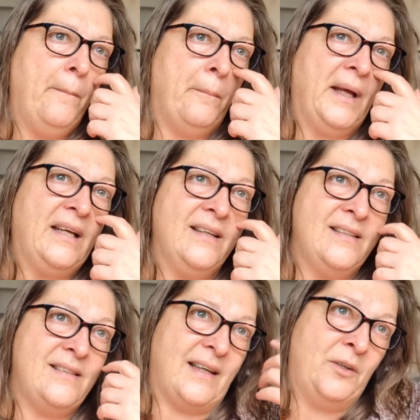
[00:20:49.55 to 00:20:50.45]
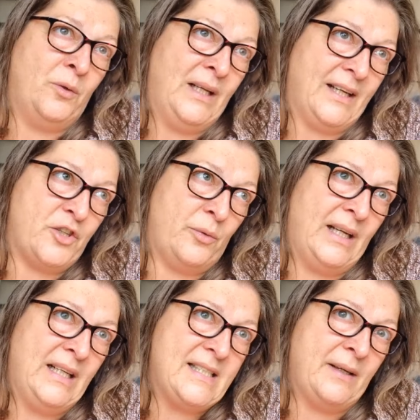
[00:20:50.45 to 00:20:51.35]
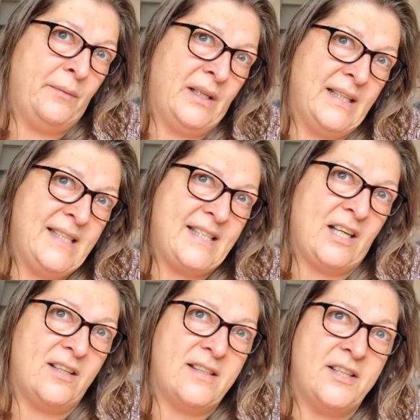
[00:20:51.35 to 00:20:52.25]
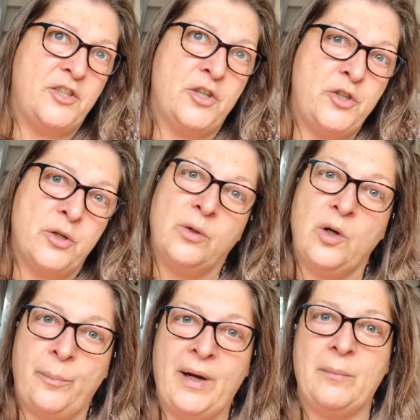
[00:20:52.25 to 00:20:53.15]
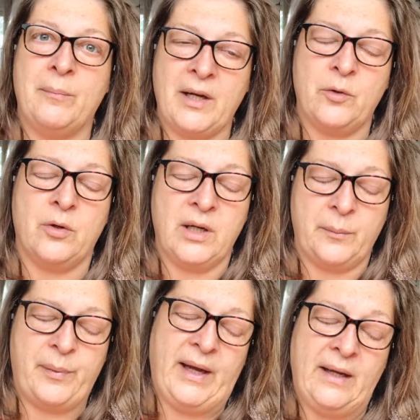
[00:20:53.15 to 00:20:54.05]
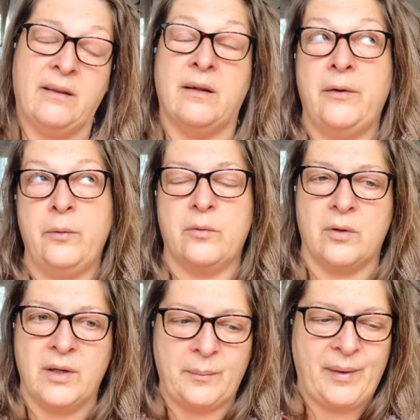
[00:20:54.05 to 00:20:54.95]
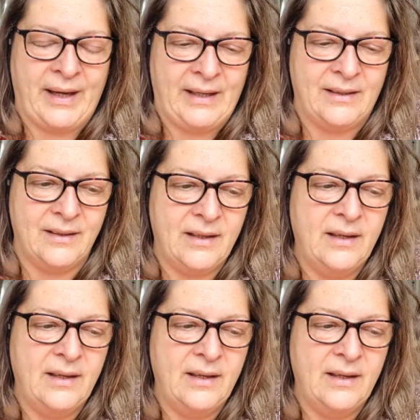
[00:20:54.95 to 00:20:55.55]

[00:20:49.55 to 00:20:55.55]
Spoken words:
Because in all actuality, when I started to talk about my chronic pain, the new chronic pain,